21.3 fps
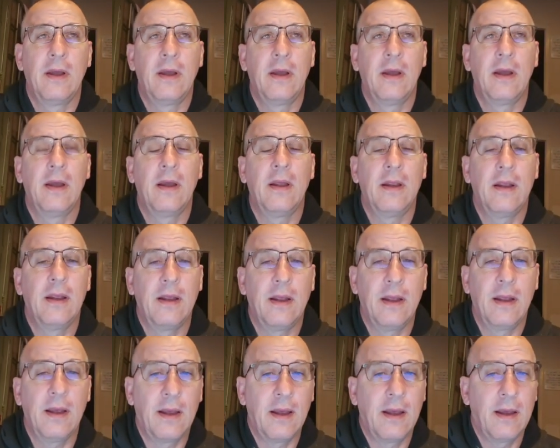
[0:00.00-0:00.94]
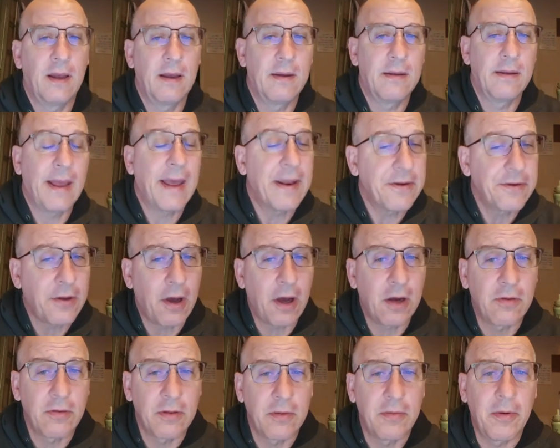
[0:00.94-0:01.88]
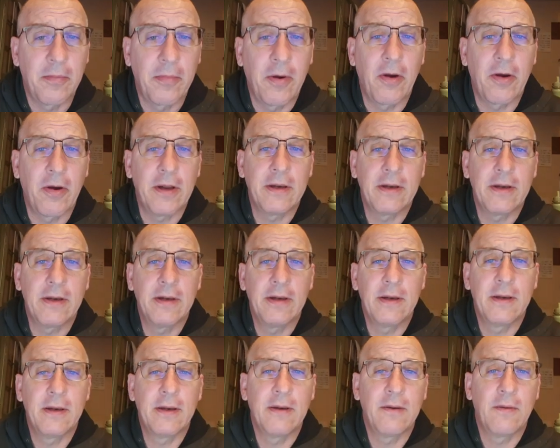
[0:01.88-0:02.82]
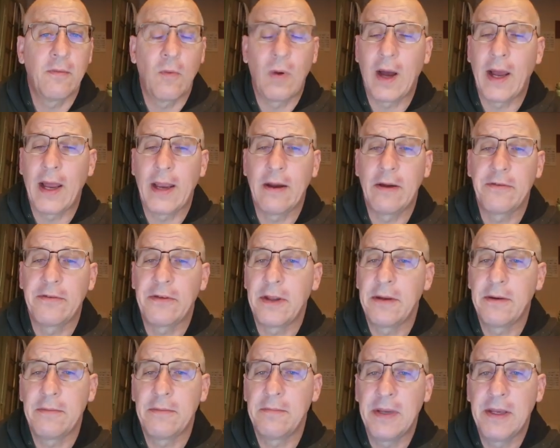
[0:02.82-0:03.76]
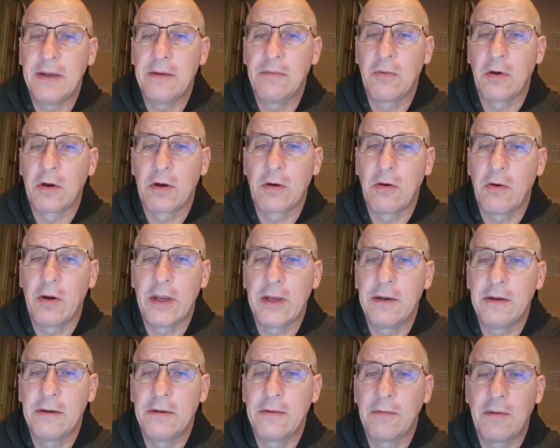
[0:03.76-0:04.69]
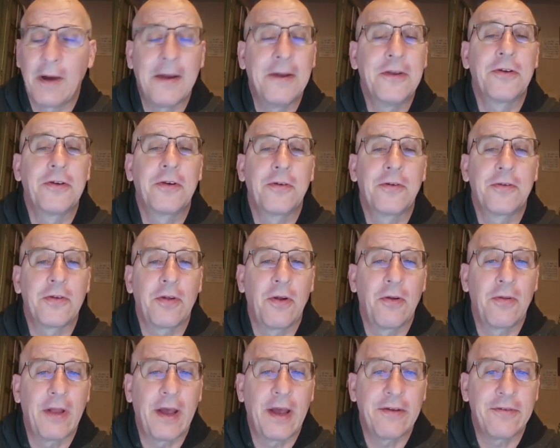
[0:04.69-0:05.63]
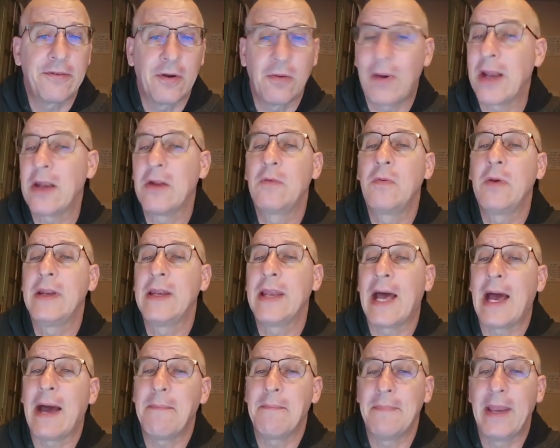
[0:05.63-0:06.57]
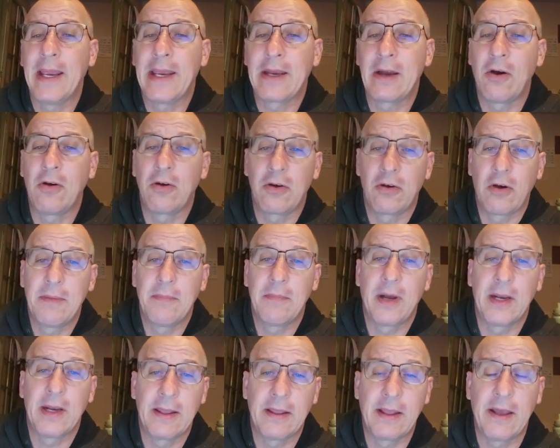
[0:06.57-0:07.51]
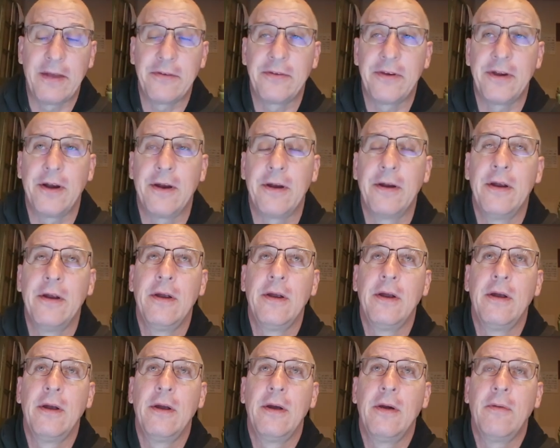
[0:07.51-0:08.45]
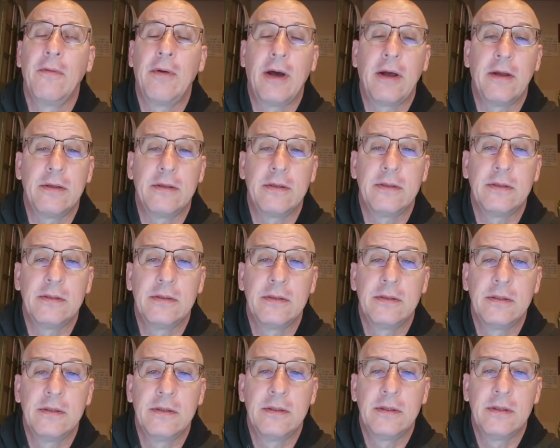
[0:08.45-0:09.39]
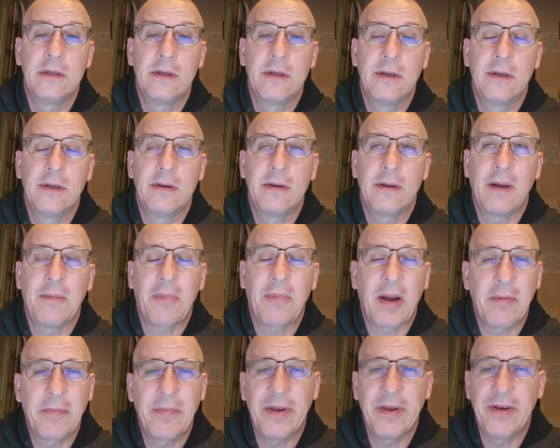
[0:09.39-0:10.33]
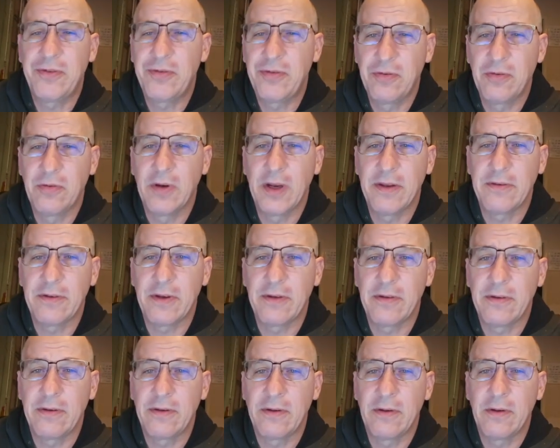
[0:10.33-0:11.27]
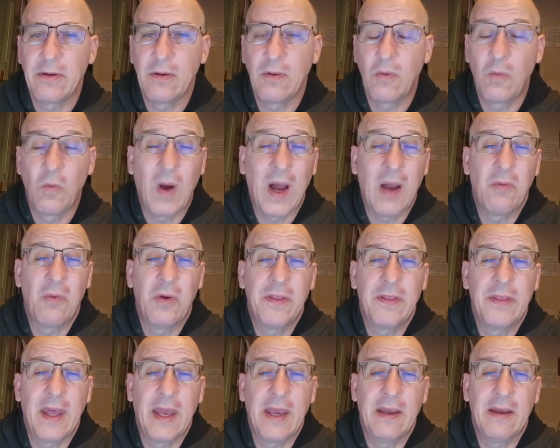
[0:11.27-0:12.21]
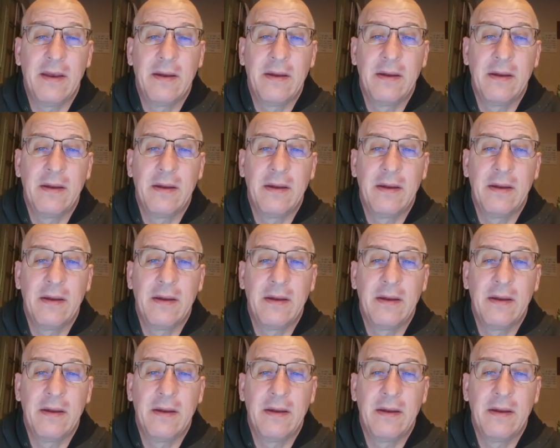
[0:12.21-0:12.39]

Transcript: I had to talk with them about it. Why does it mean why did you go slow last year? Why did we not make out great money last year? Well, probably two reasons. Why would they?